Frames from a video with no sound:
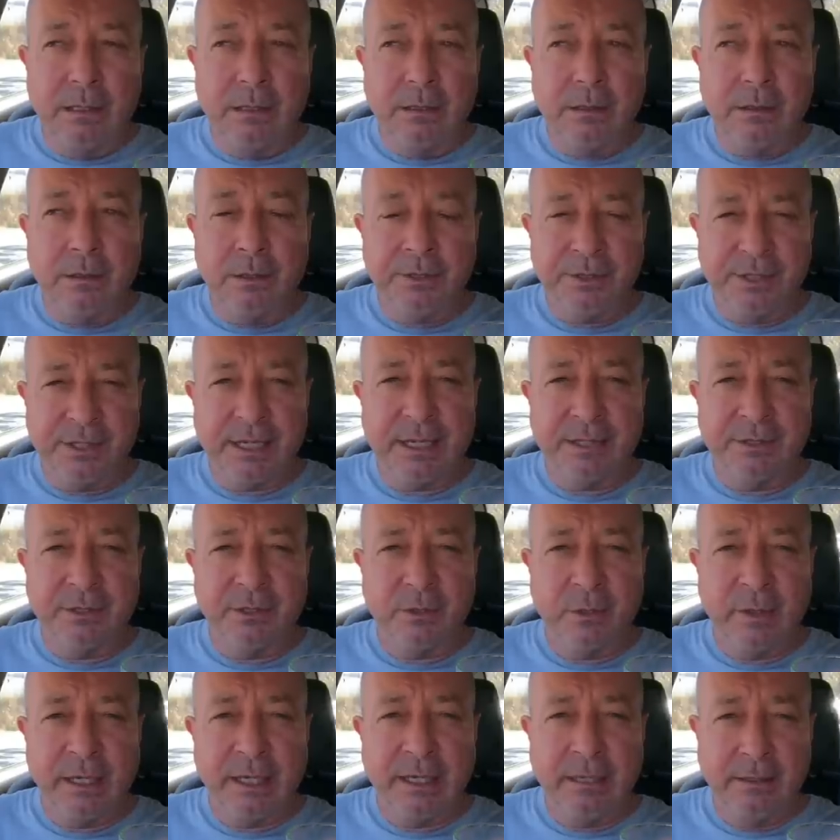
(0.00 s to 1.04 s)
on second
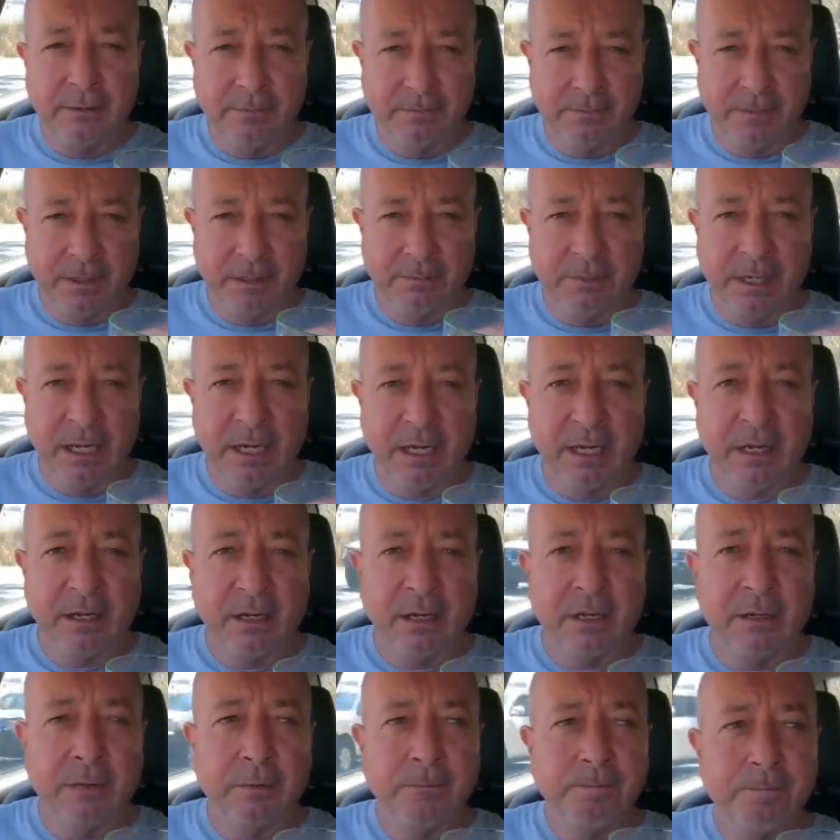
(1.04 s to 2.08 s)
swig, I'm getting it
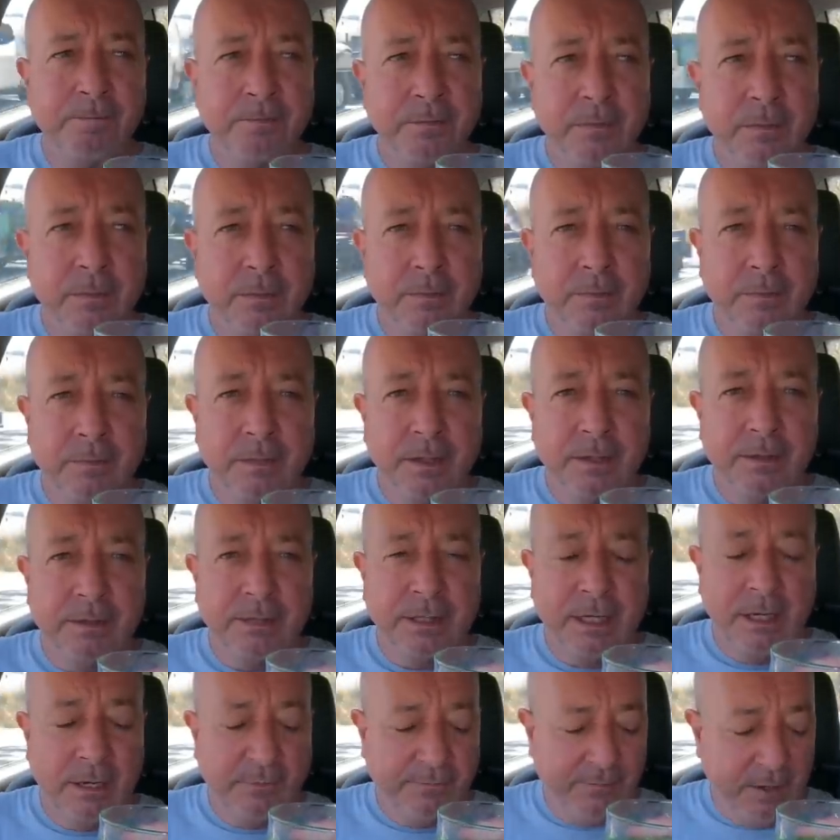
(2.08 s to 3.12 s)
now.
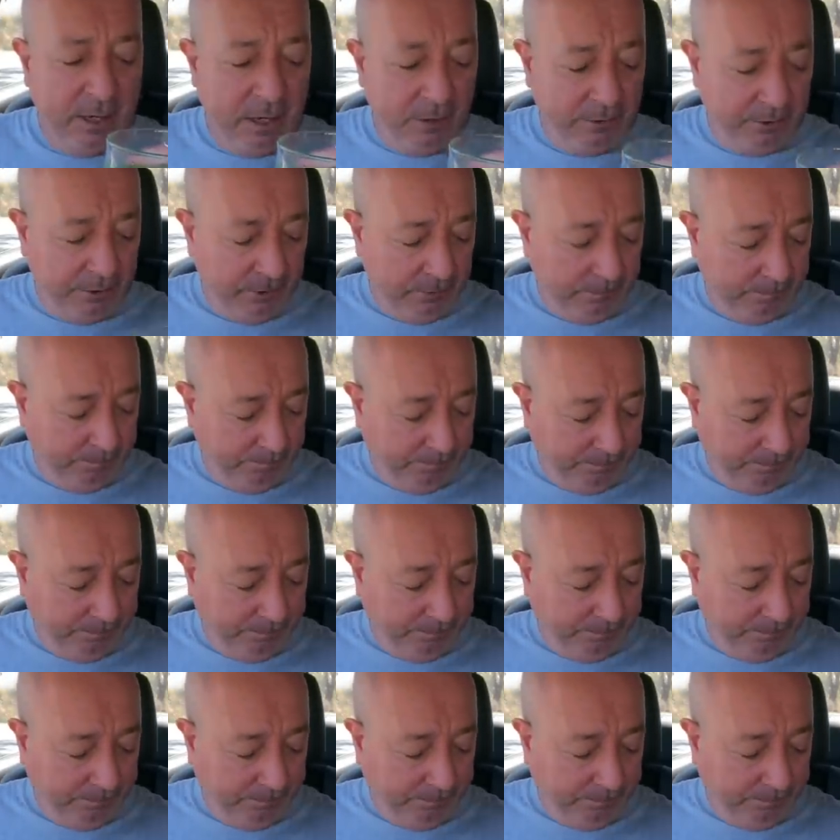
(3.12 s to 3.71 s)
So folks,